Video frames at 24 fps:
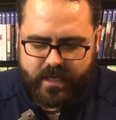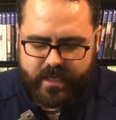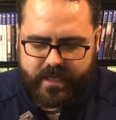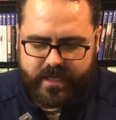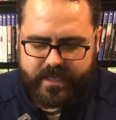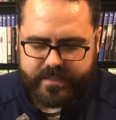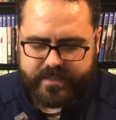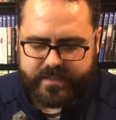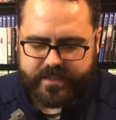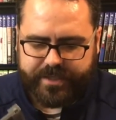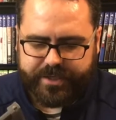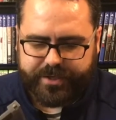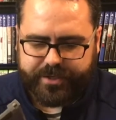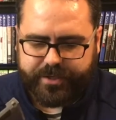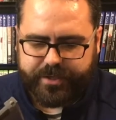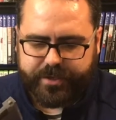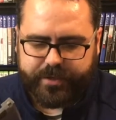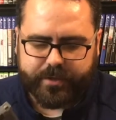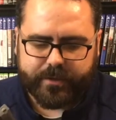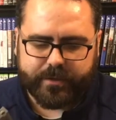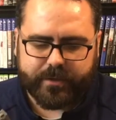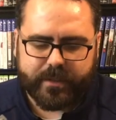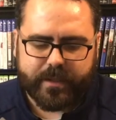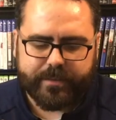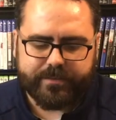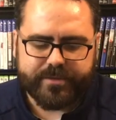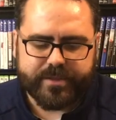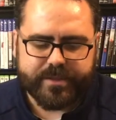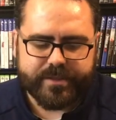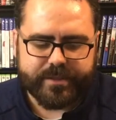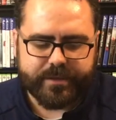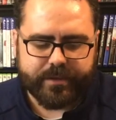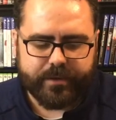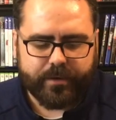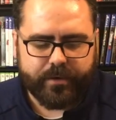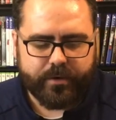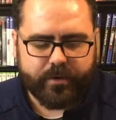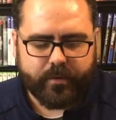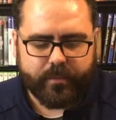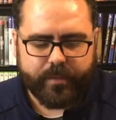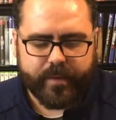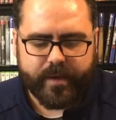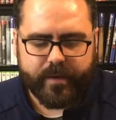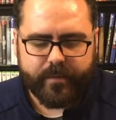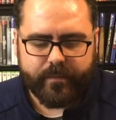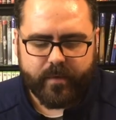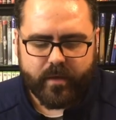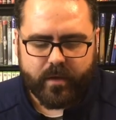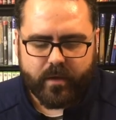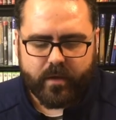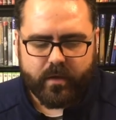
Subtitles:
it's going to curl up just a little bit.